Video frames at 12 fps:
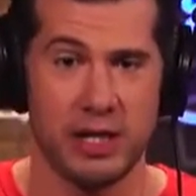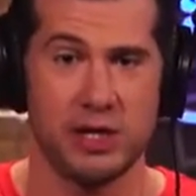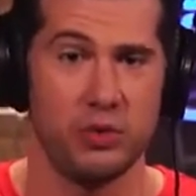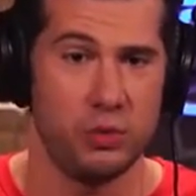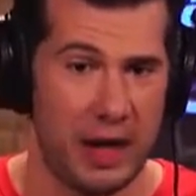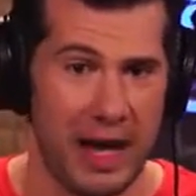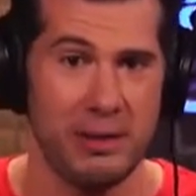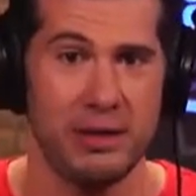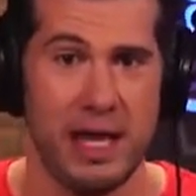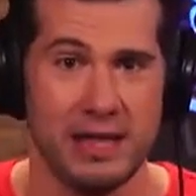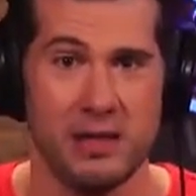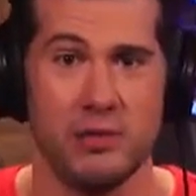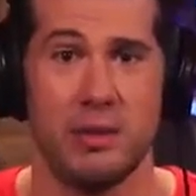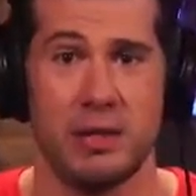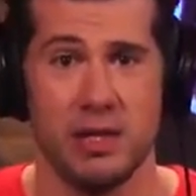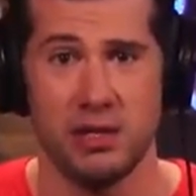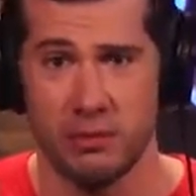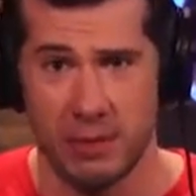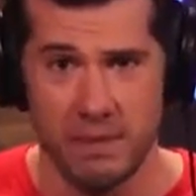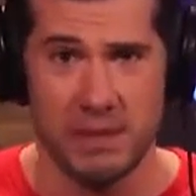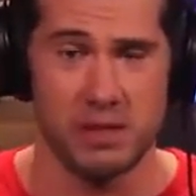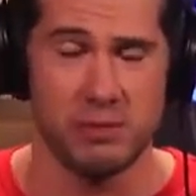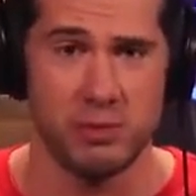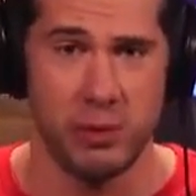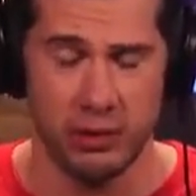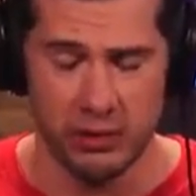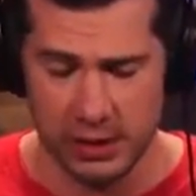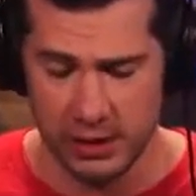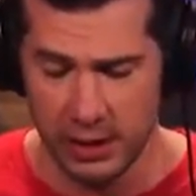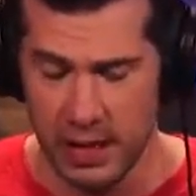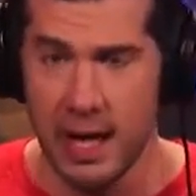we get into why we liked it, why we didn't, there might be some spoilers here.